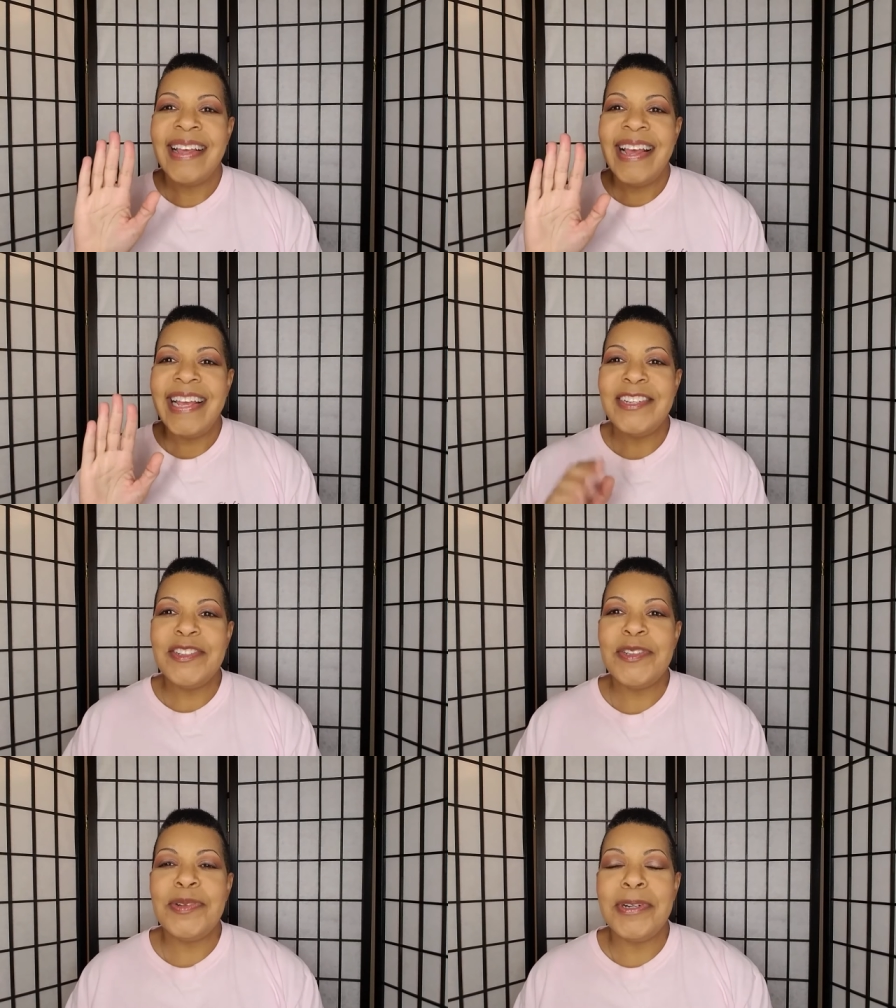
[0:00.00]
Hey
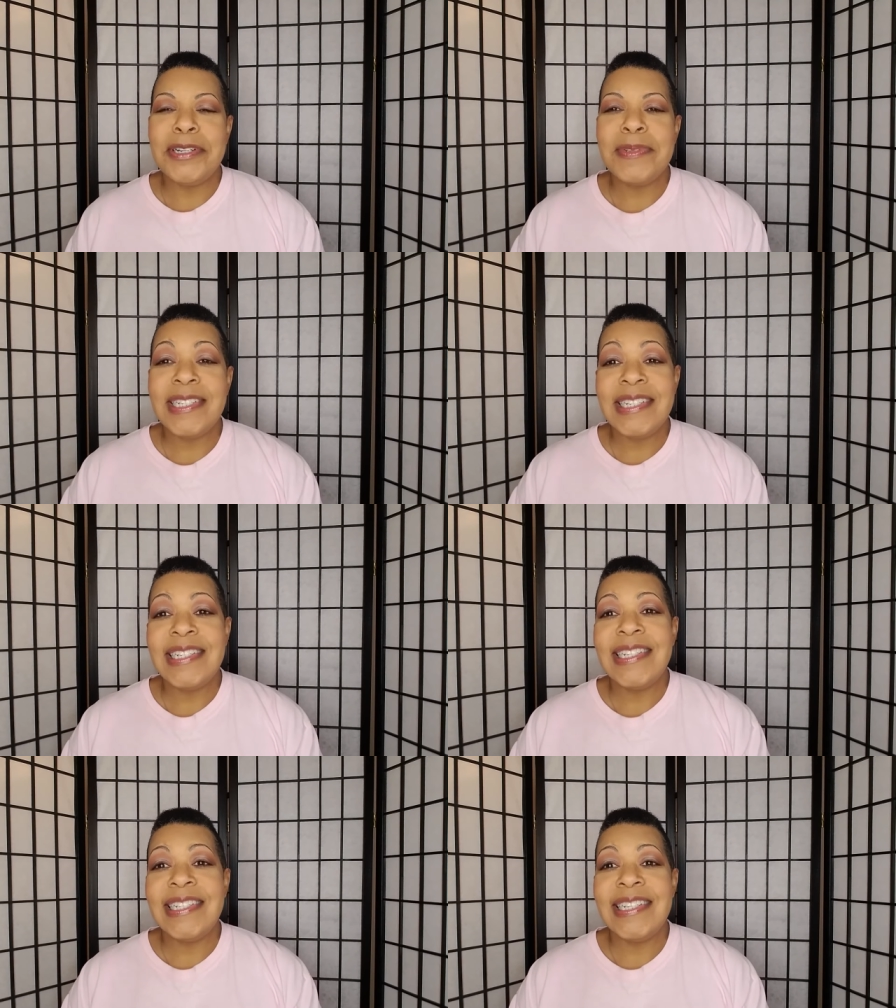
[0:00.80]
YouTube, welcome to T
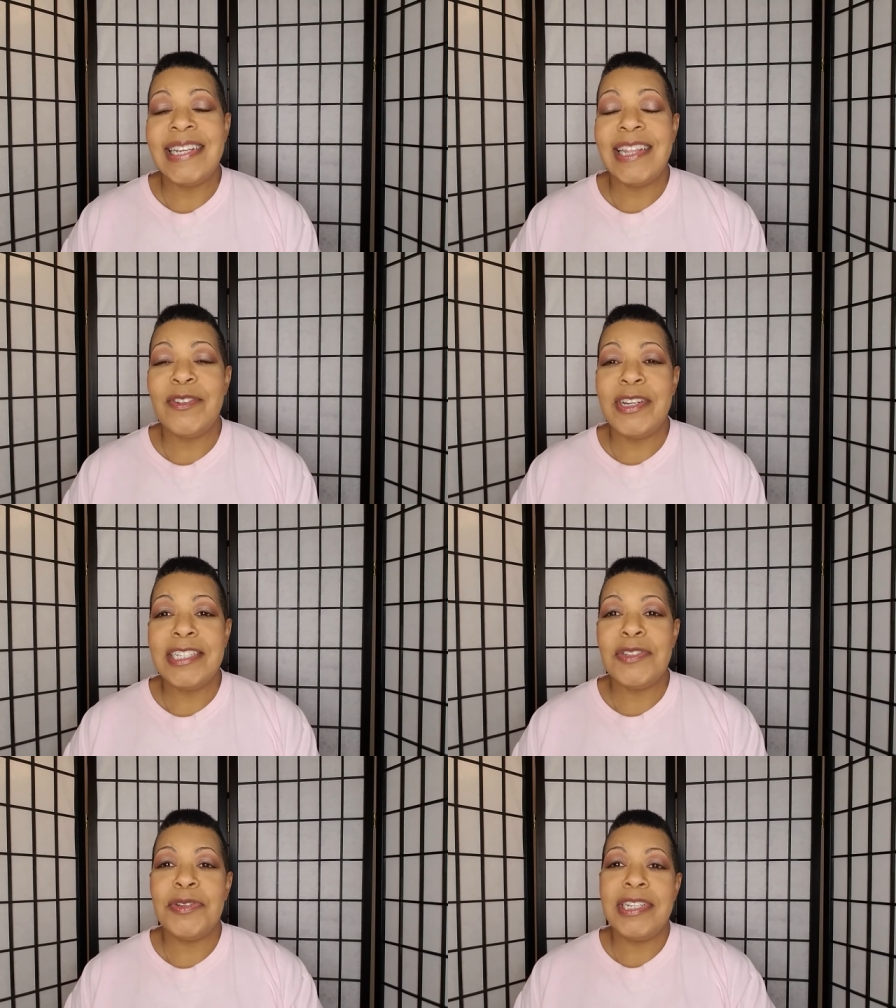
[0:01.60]
C T N, The
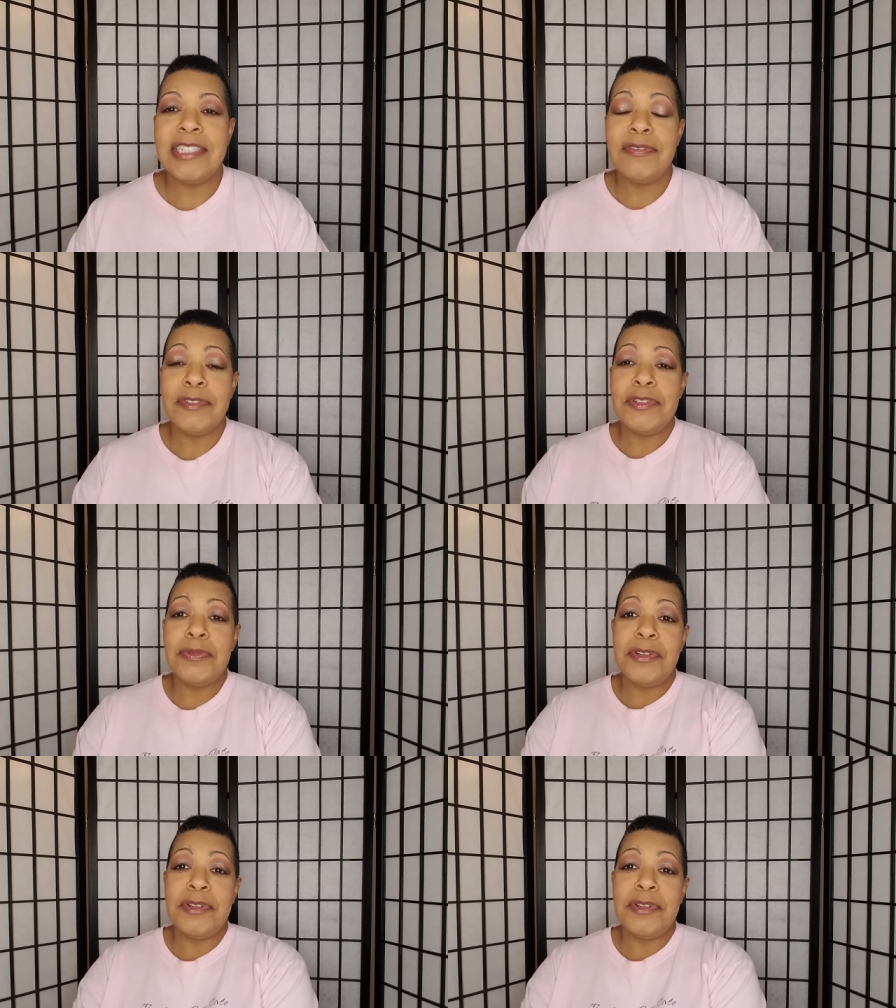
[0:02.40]
Crazy Troll Nation of YouTube.